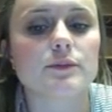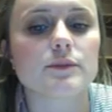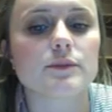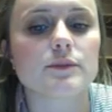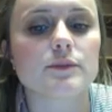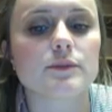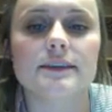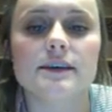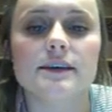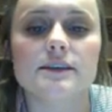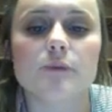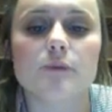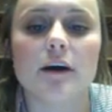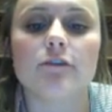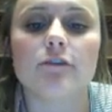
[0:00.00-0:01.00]
I did this
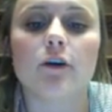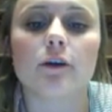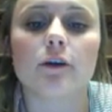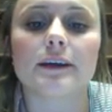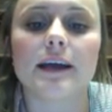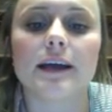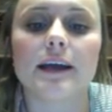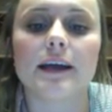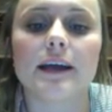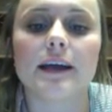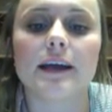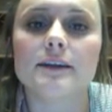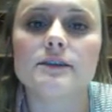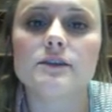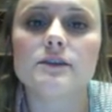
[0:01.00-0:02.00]
by following
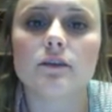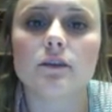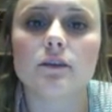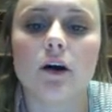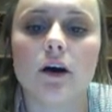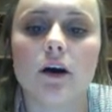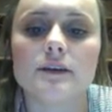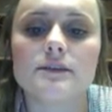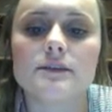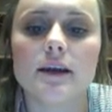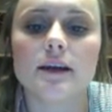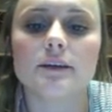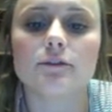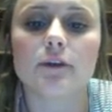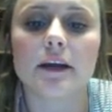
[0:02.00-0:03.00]
guidelines, laws,
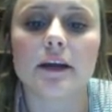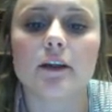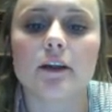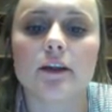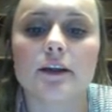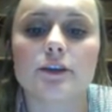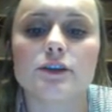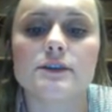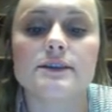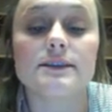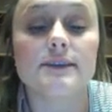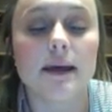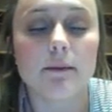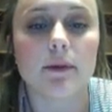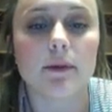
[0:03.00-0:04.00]
and regulations
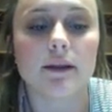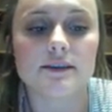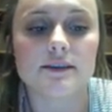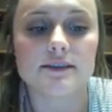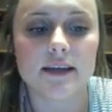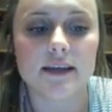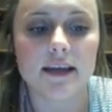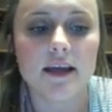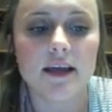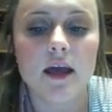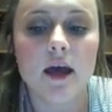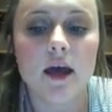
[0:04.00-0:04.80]
set by the state.